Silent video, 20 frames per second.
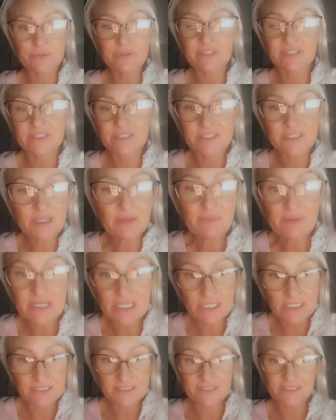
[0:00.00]
the
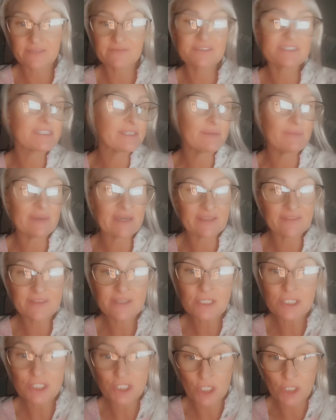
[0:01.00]
disappearance of
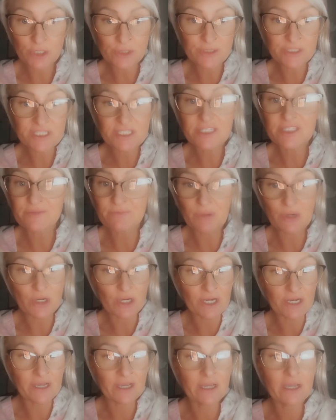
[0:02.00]
Samantha Jones
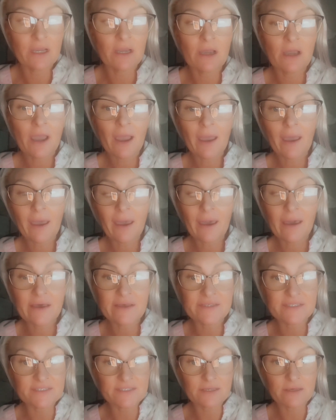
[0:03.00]
Sperry
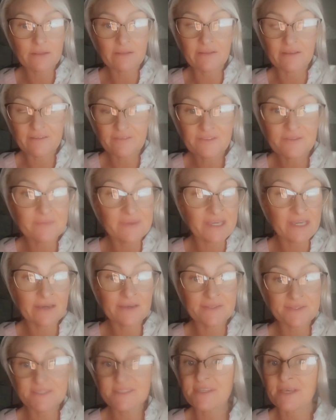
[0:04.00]
has left me
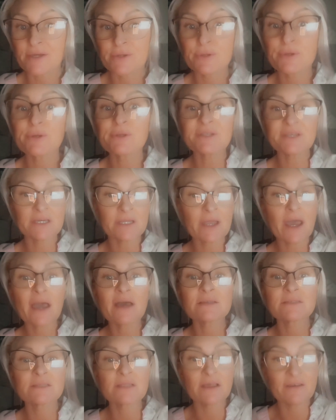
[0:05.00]
unsettled, it
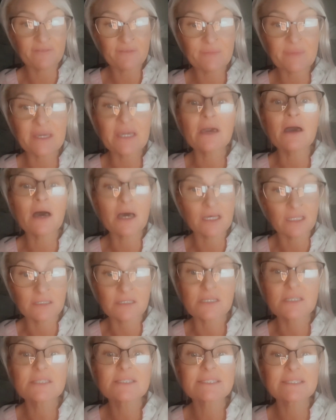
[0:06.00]
has left me
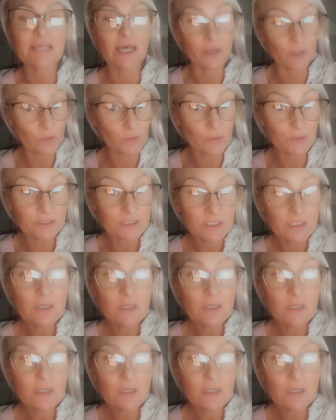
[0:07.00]
unsettled.